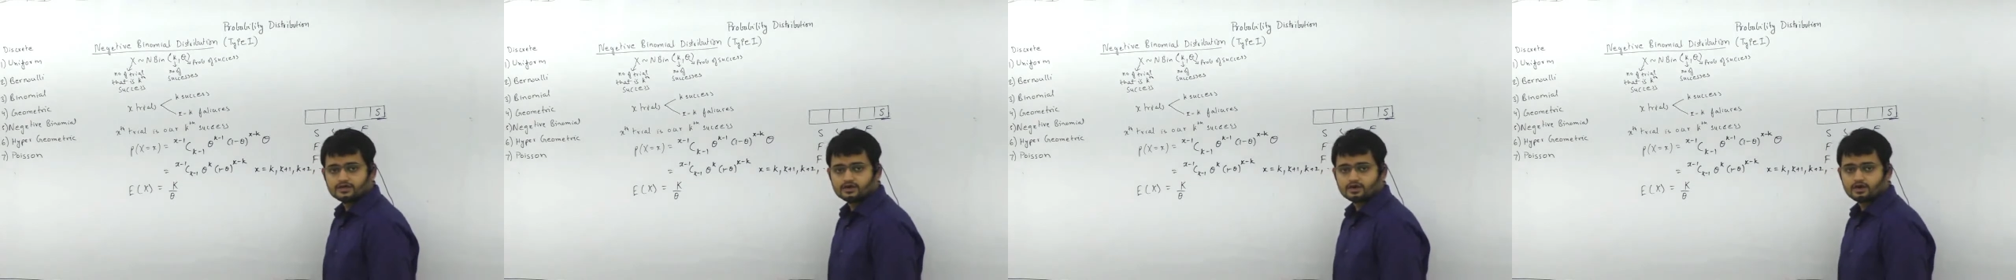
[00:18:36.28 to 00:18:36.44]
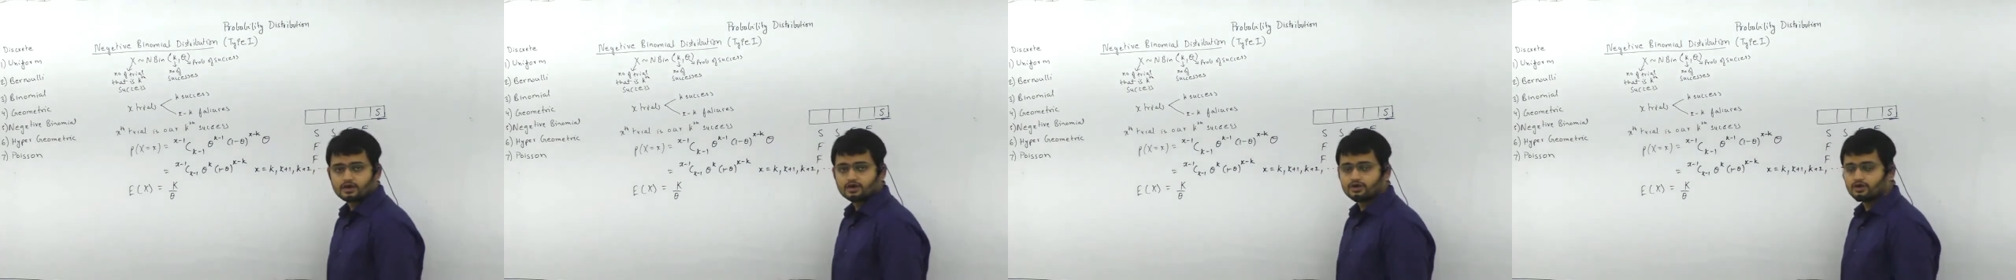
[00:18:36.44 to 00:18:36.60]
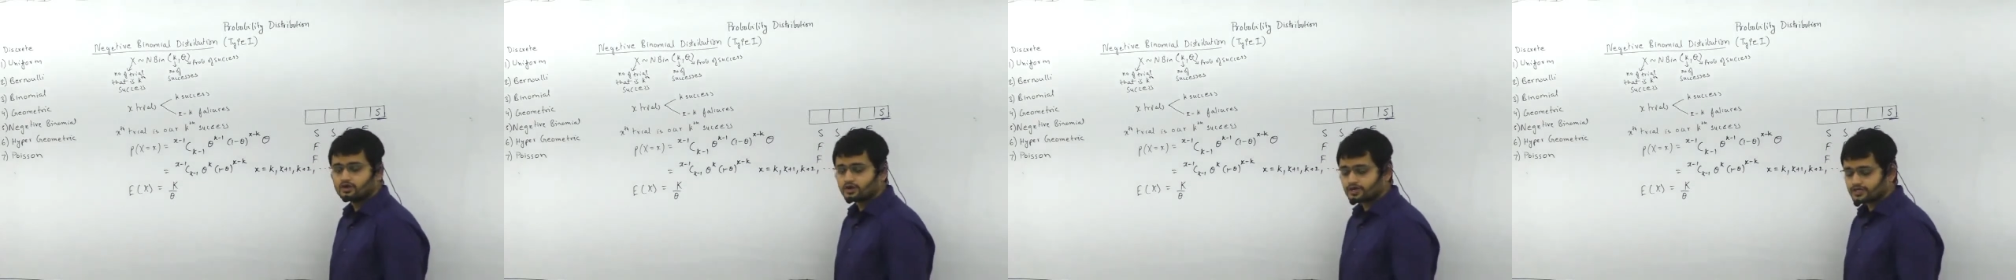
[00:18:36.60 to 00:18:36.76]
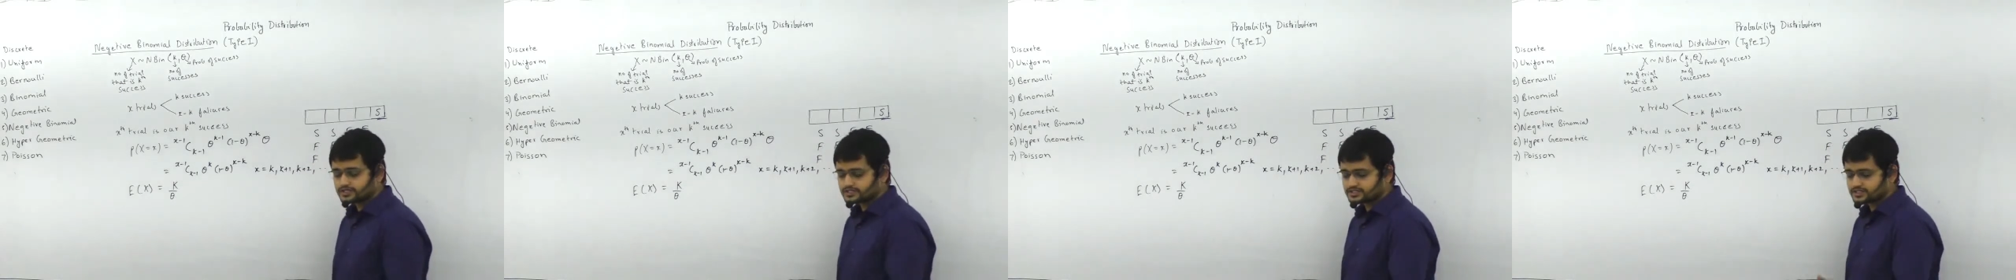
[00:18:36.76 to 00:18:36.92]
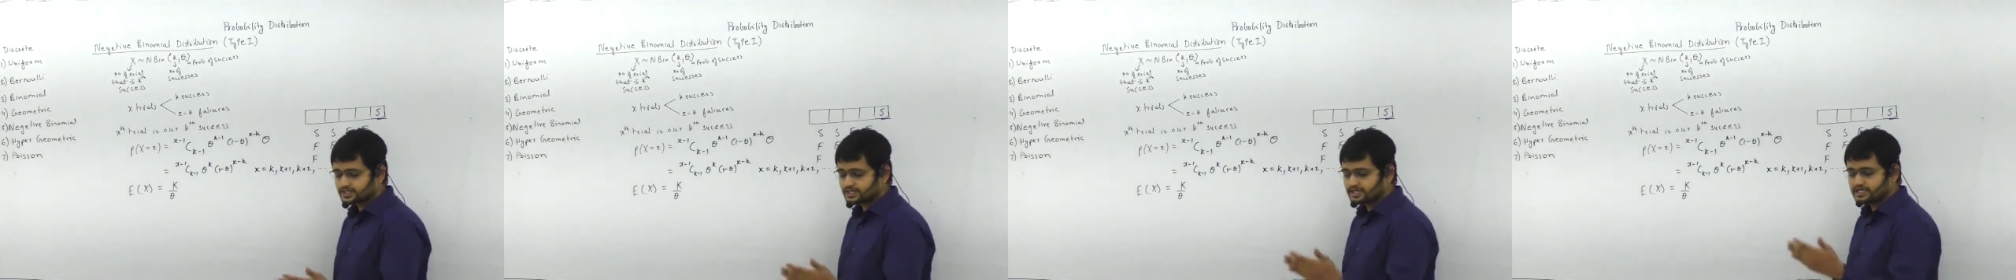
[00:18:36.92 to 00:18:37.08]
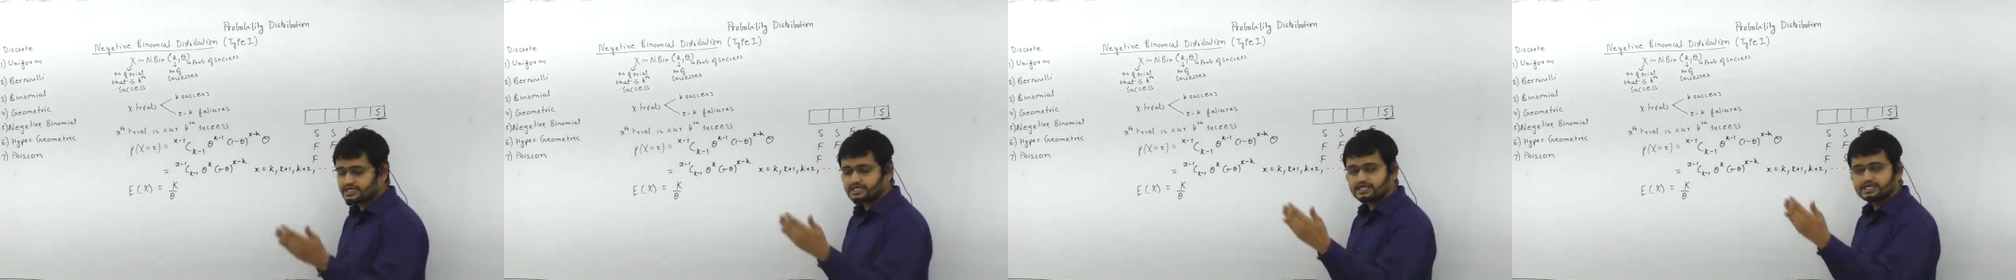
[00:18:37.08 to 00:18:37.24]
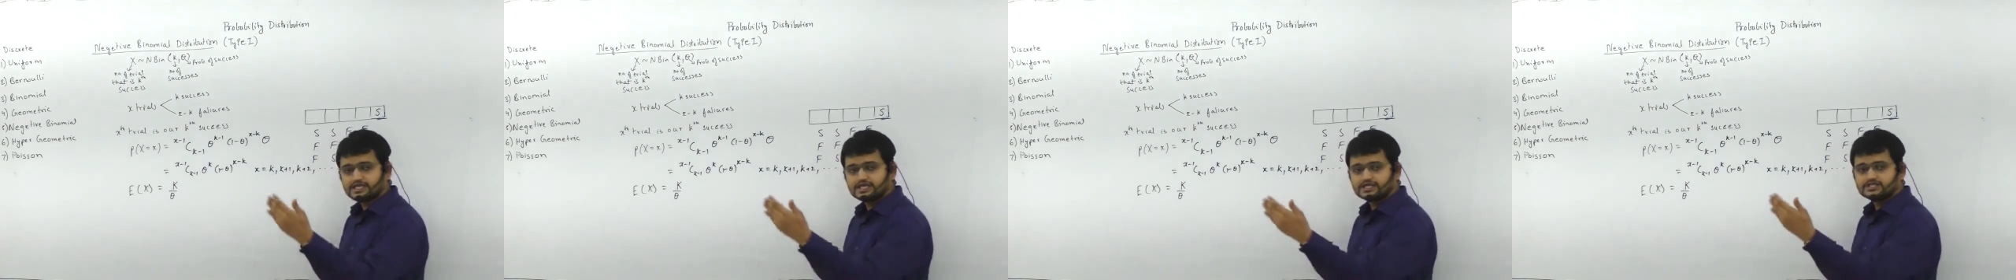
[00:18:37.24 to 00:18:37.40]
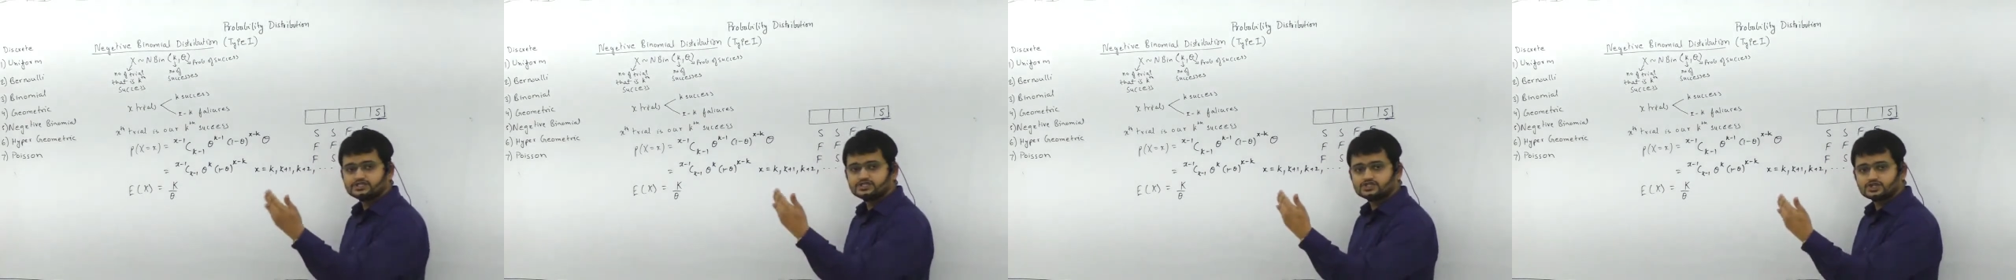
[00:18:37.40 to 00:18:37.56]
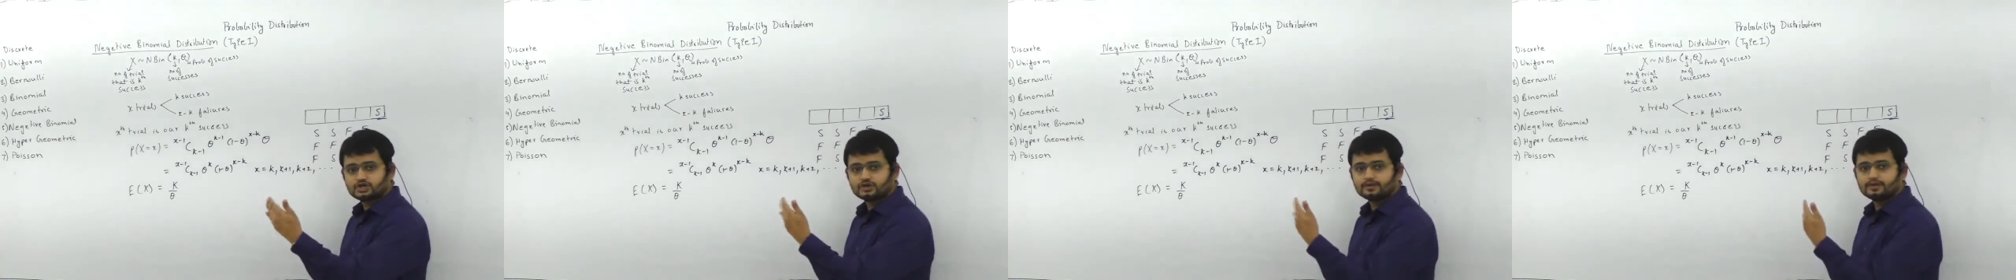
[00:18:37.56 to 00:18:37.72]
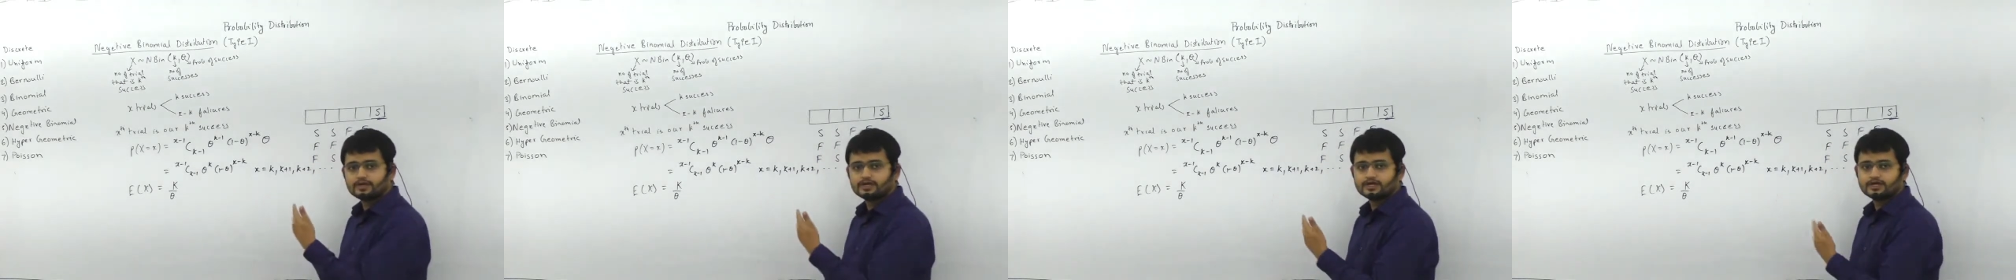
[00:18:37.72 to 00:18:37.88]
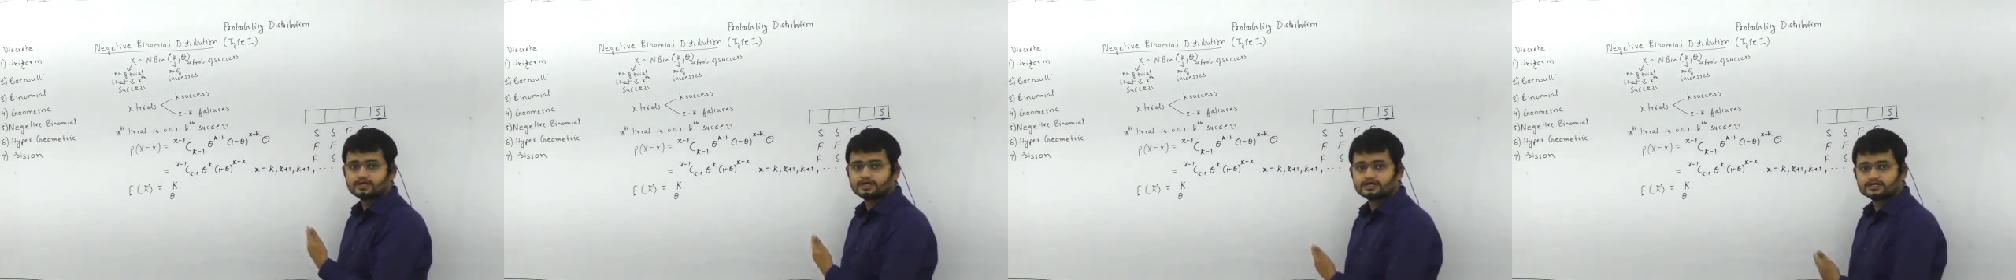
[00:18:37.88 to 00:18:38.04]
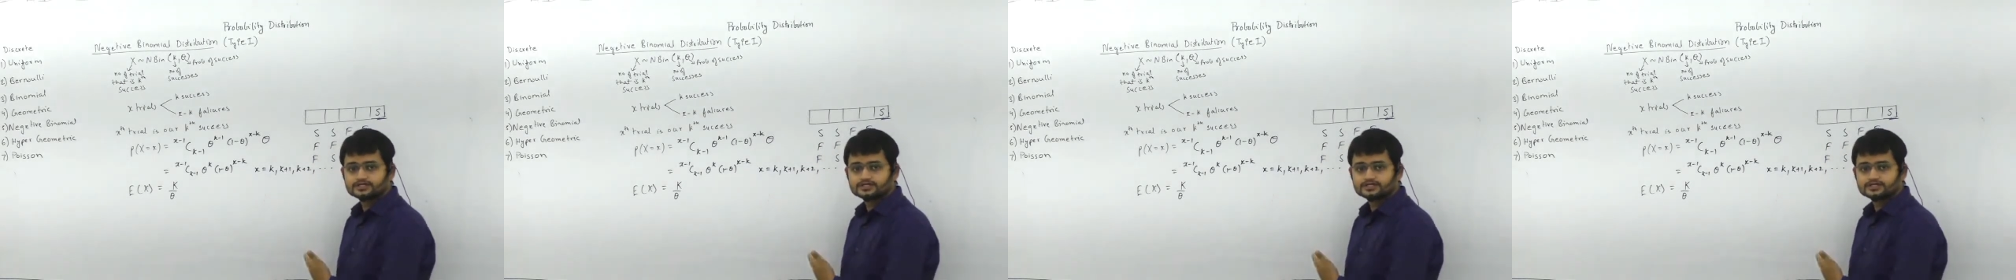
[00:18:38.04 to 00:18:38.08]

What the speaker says: or you can say each geometric